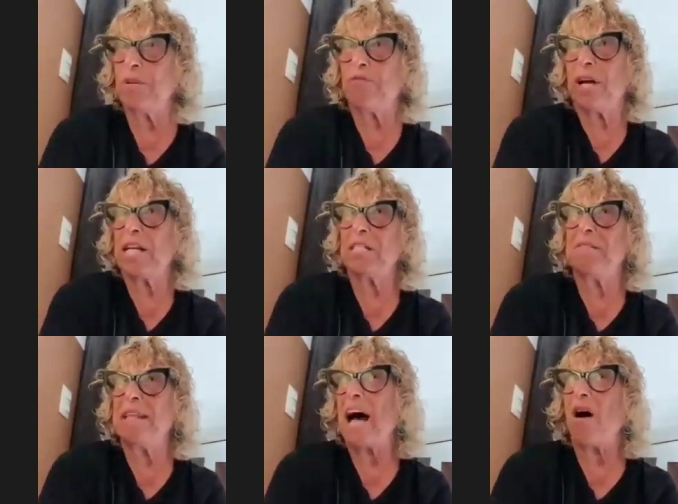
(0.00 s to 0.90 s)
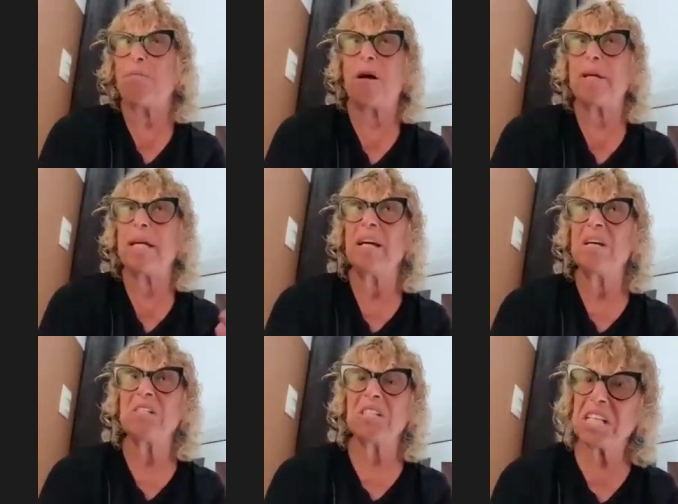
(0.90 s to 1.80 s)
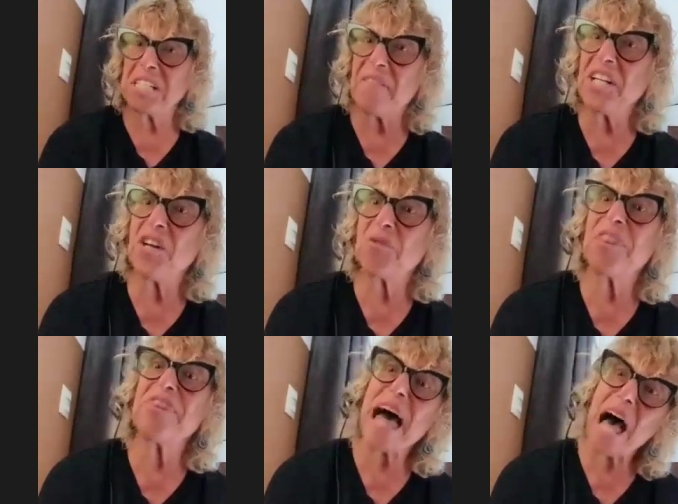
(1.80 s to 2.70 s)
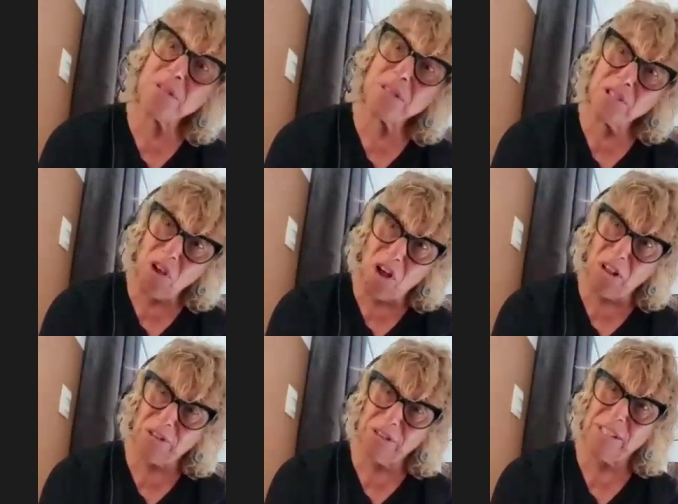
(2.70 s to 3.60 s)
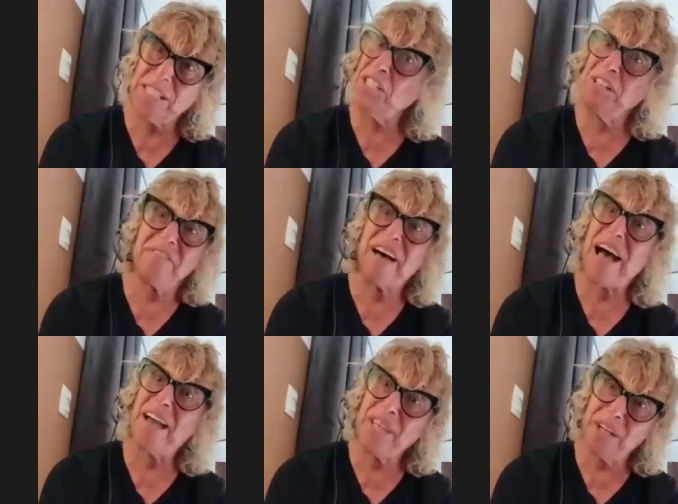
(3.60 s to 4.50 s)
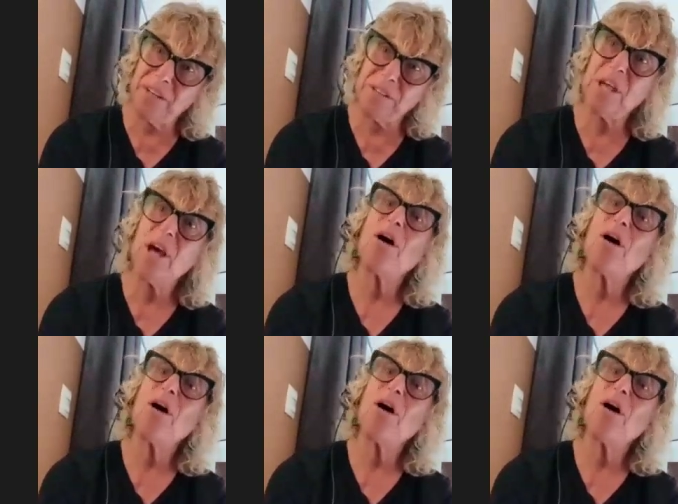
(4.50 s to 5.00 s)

we've raised now probably $600,000-700,000 just in 5 years